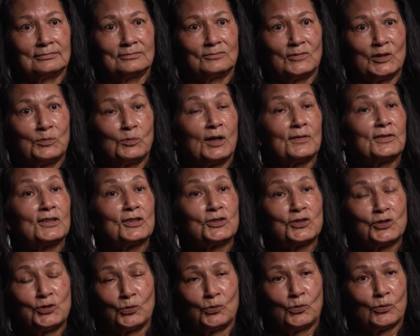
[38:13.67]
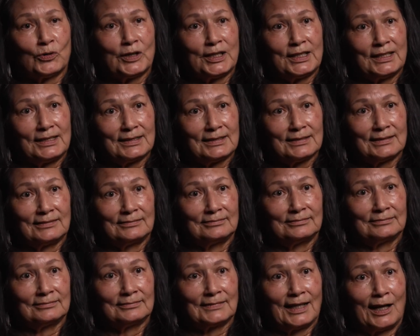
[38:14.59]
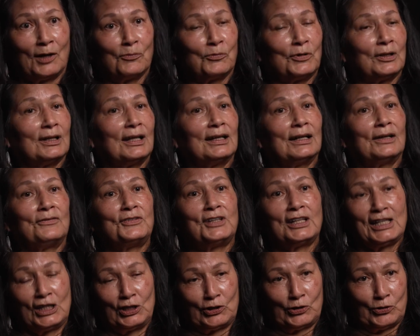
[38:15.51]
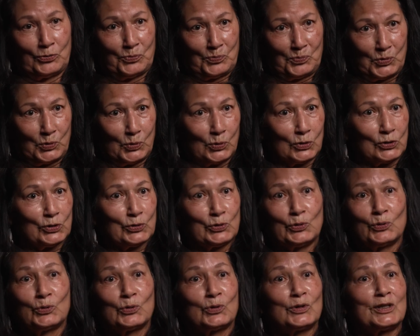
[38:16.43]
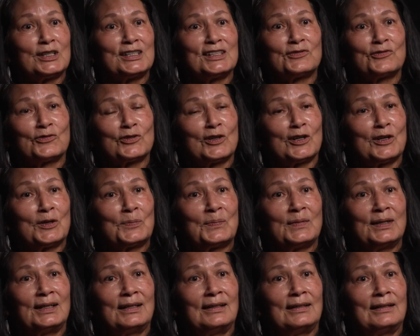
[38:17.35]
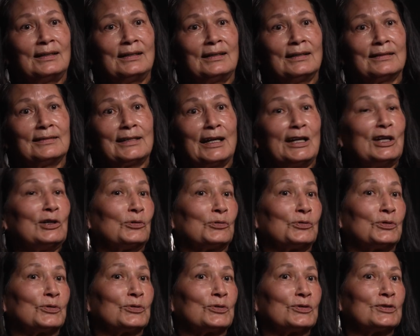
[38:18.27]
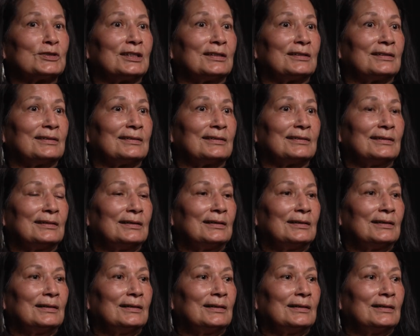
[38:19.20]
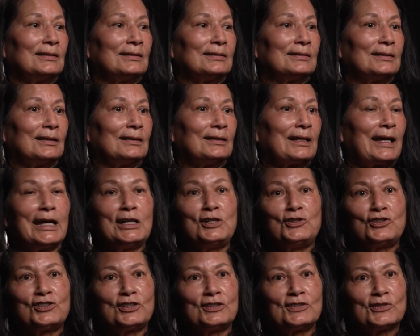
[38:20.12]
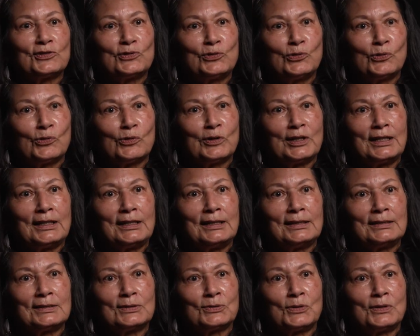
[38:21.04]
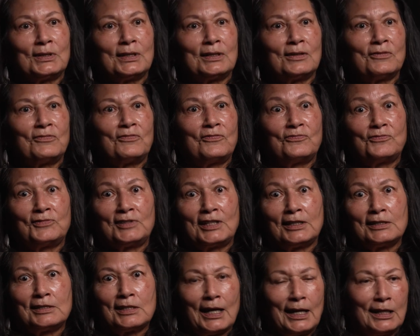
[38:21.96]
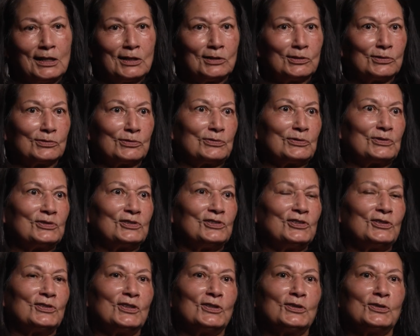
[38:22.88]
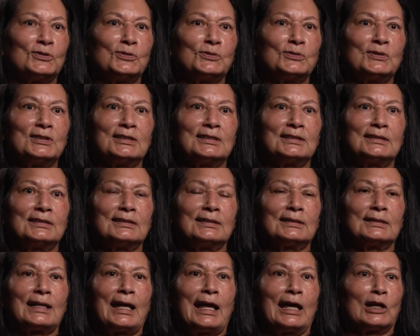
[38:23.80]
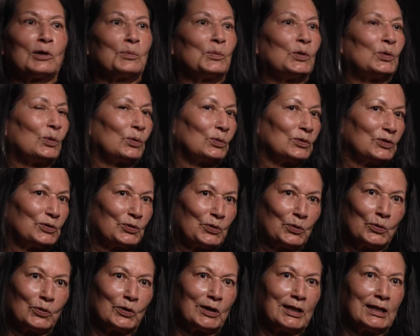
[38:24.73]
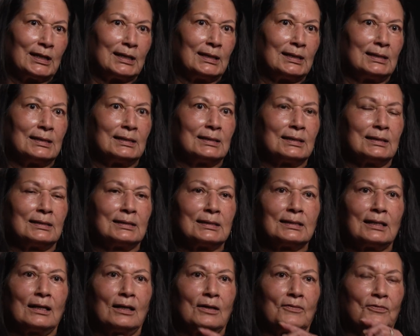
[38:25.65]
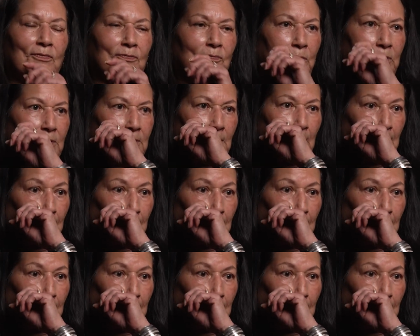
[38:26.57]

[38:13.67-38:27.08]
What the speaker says: We want the stories. I would love to hear more stories from the elders, the ancient stories, or the tales, the animal stories and stuff, which